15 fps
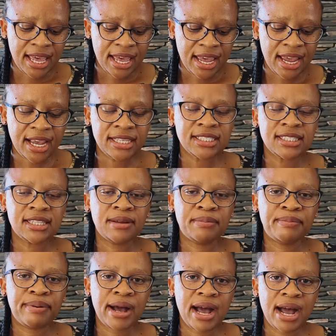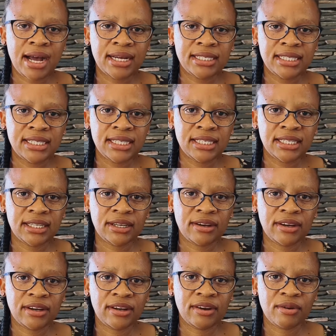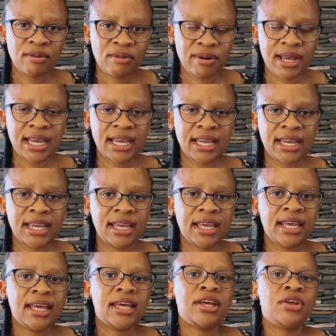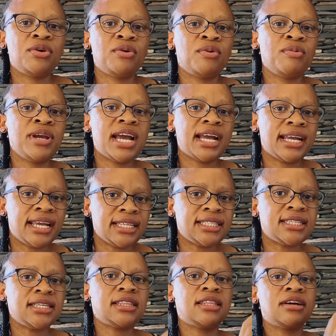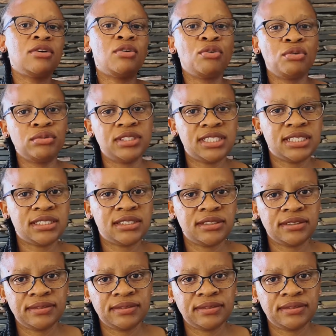has the part where we are getting the goods,